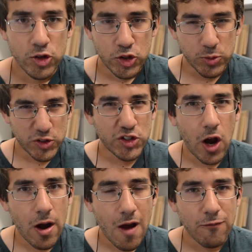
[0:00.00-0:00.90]
So to
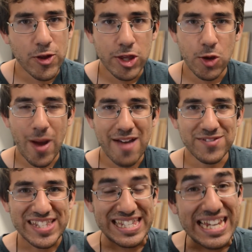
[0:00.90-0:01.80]
start off with, you have
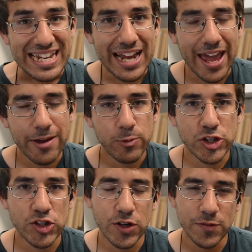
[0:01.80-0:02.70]
DNA, which
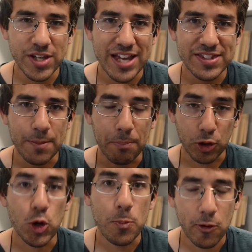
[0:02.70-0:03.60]
serves as the
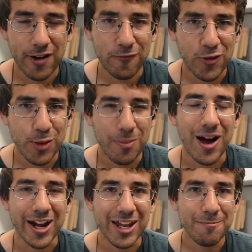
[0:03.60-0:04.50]
blueprint for the
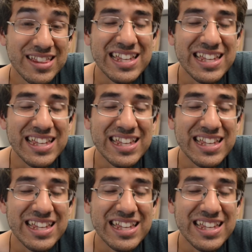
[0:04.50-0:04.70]
body.